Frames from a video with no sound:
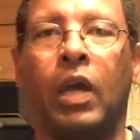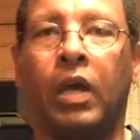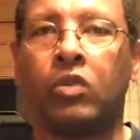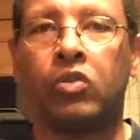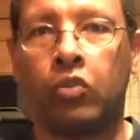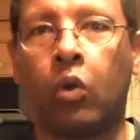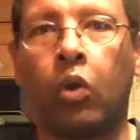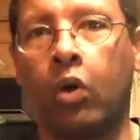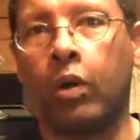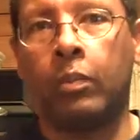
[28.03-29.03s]
How to
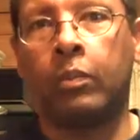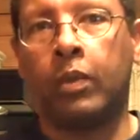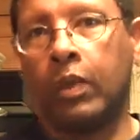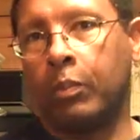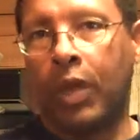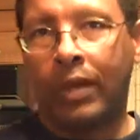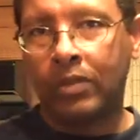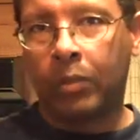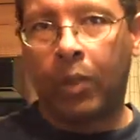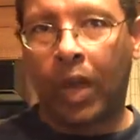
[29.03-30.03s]
store them in a
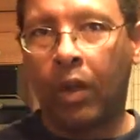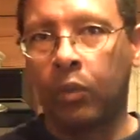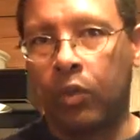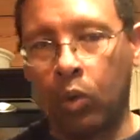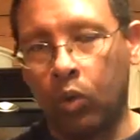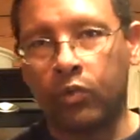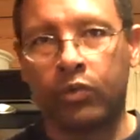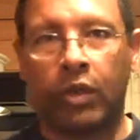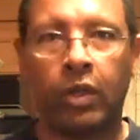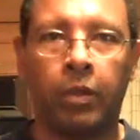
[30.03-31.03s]
plastic bag with
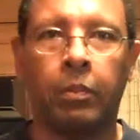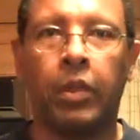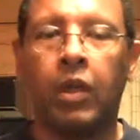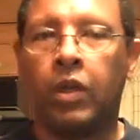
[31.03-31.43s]
holes in them.